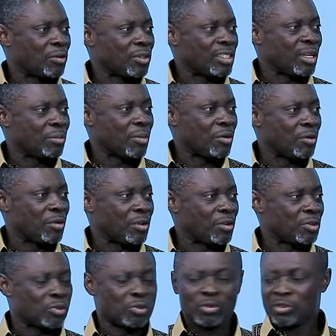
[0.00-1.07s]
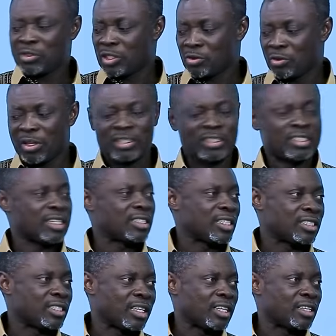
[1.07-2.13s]
wo de na ba ho ye so this was just a
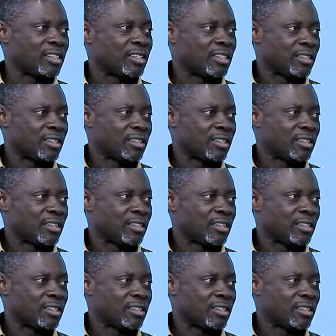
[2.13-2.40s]
chicken